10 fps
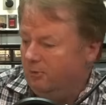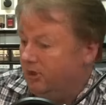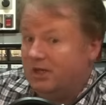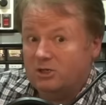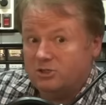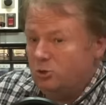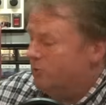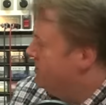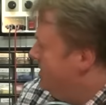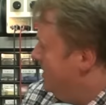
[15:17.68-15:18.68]
But they are
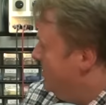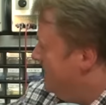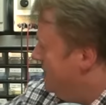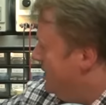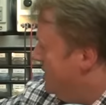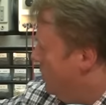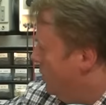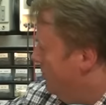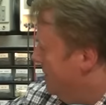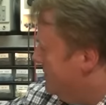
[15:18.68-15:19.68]
super cheap, and I got a
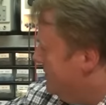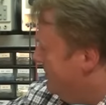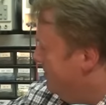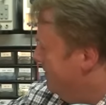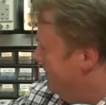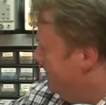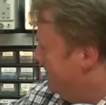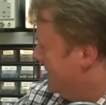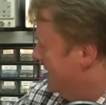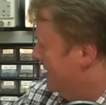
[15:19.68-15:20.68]
whole bunch of them
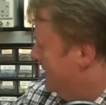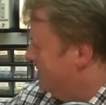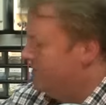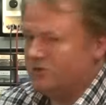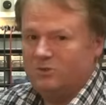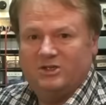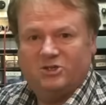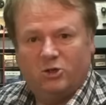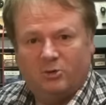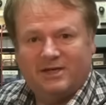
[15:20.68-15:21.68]
just to
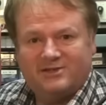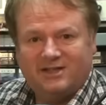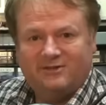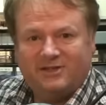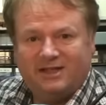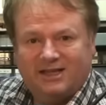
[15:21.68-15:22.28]
ensure myself that